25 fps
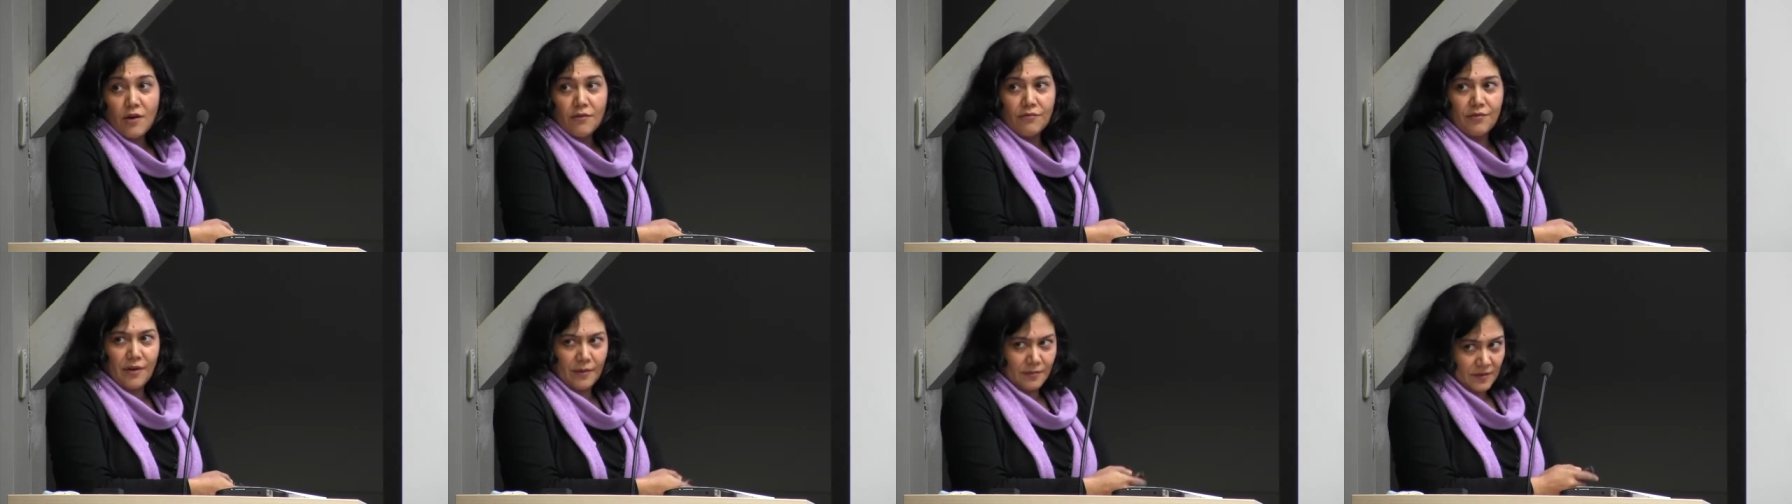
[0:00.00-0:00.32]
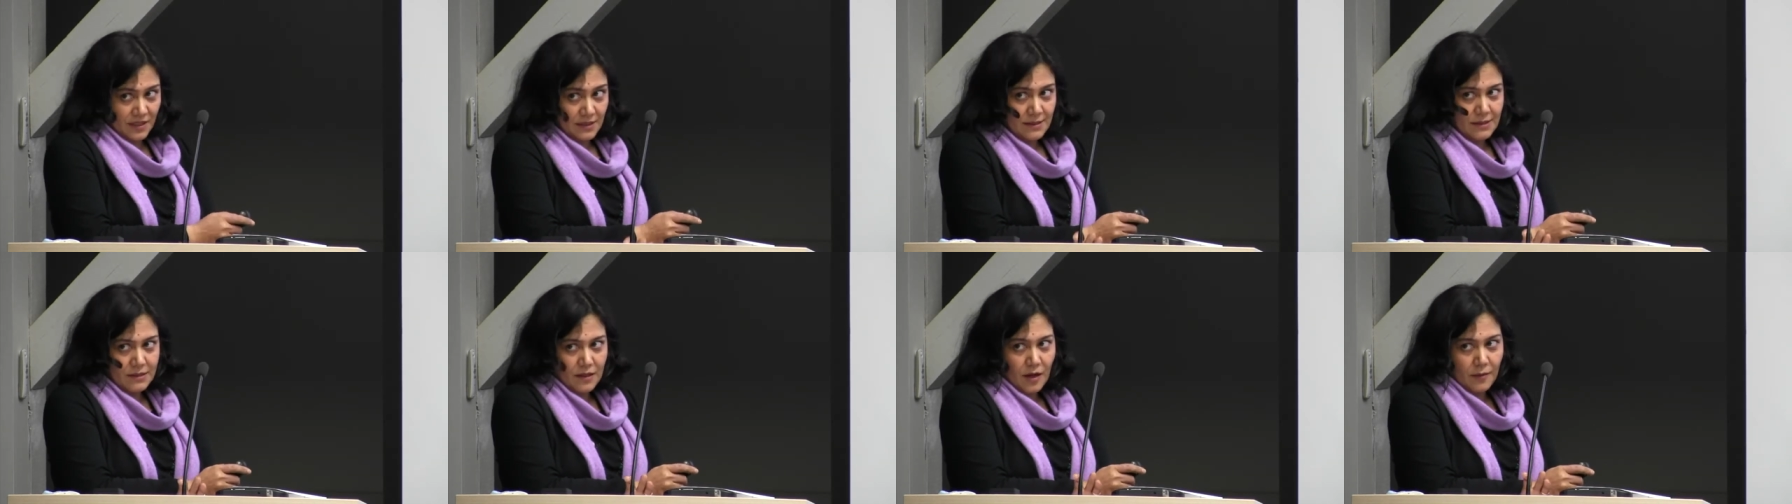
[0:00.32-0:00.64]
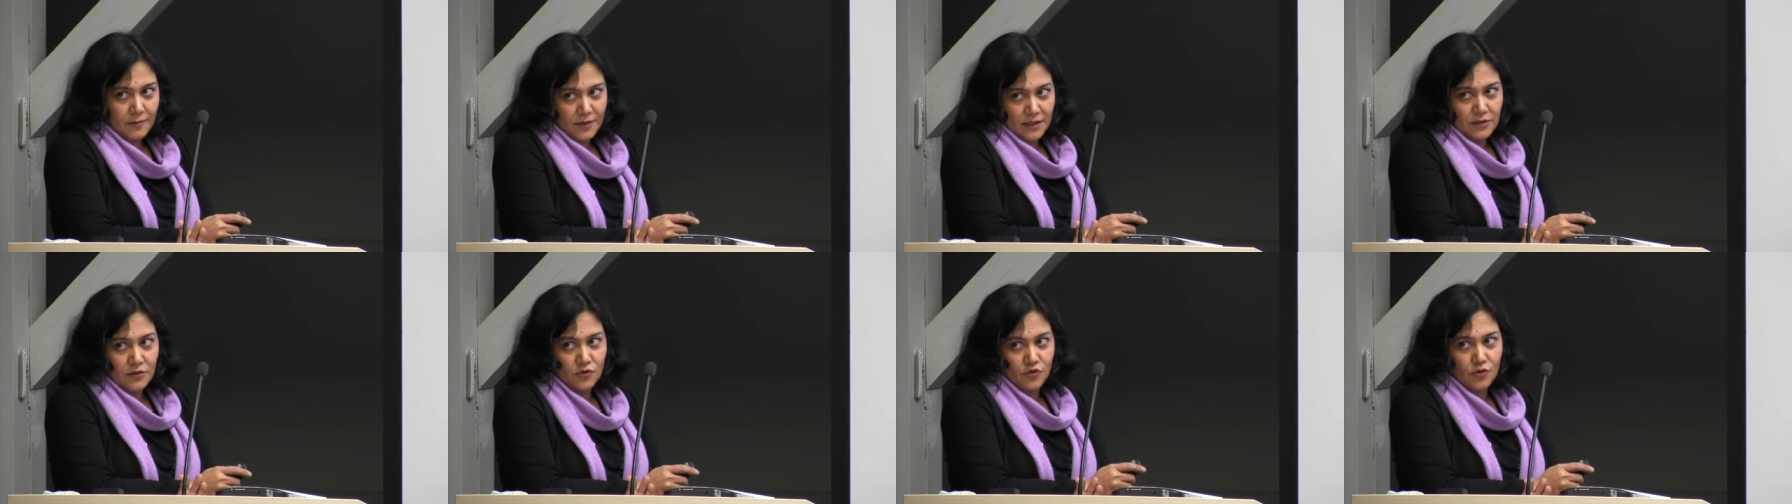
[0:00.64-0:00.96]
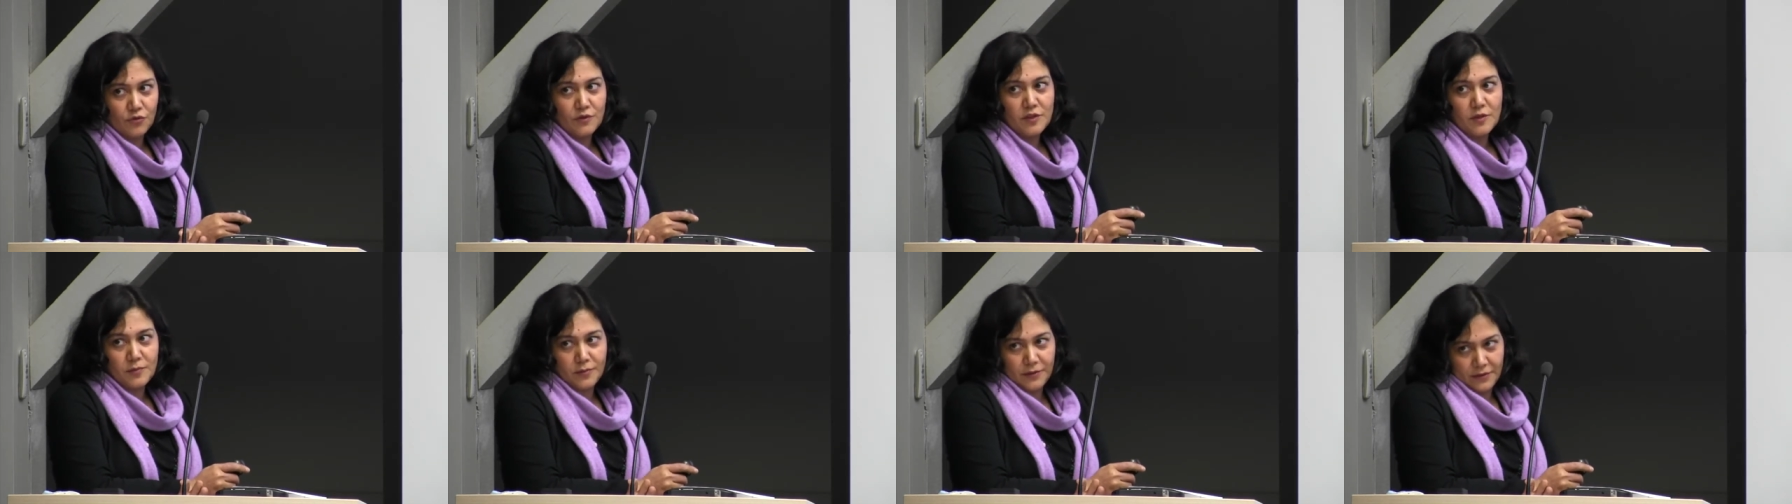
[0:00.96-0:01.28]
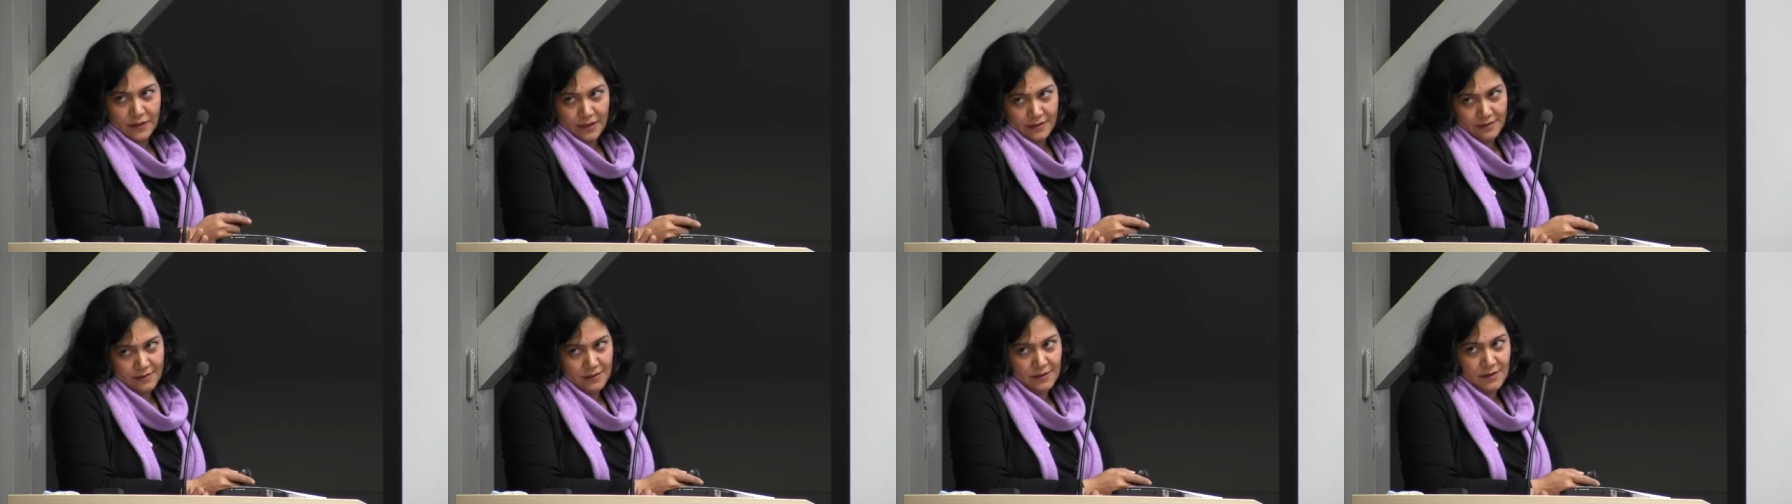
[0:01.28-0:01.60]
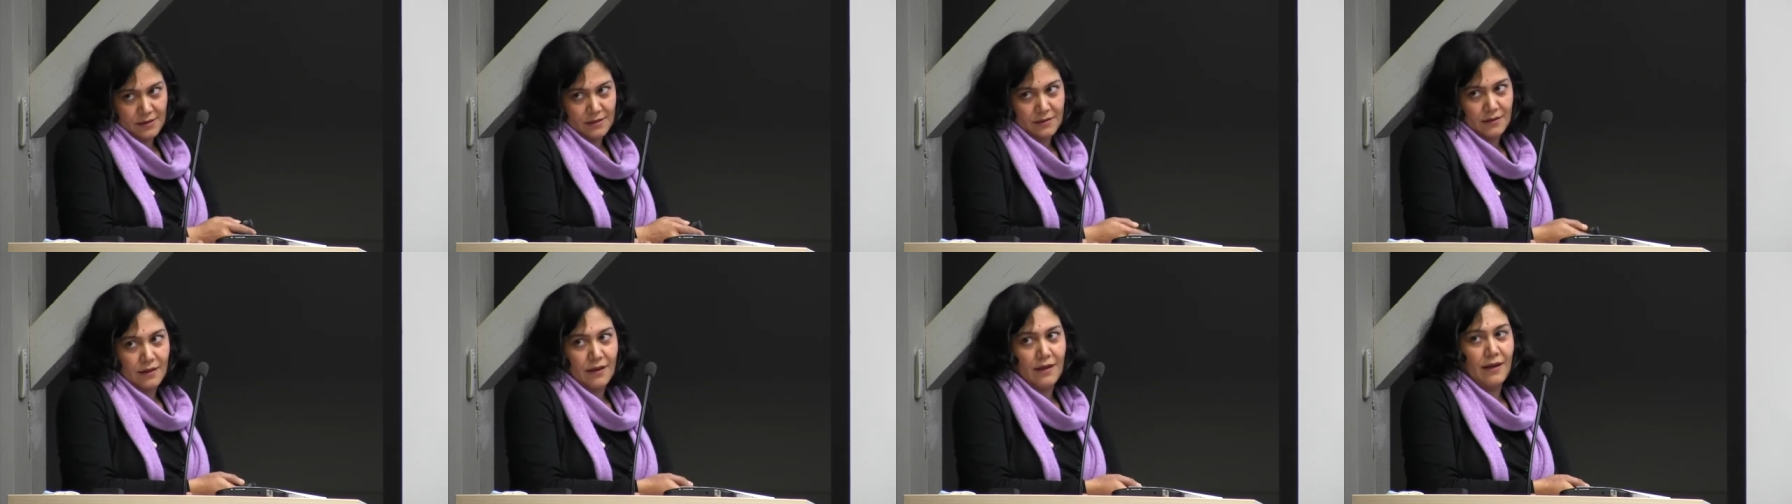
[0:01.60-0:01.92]
from the Islamic
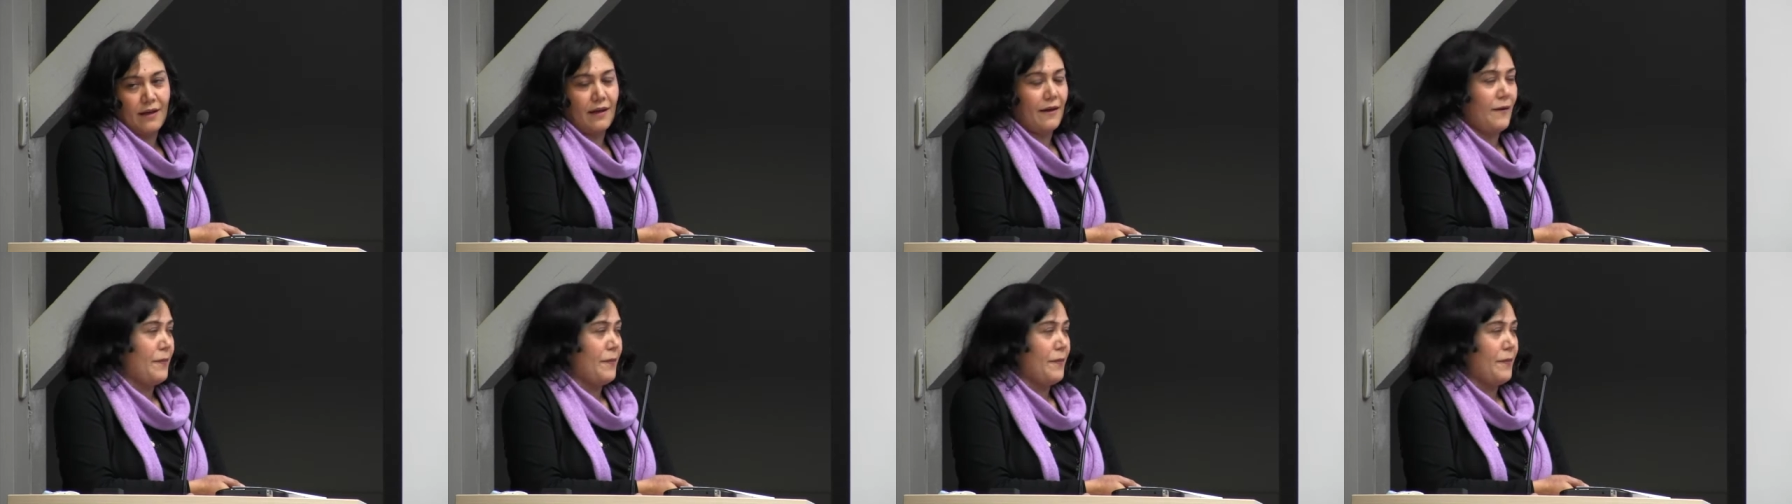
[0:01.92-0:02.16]
jurisprudence,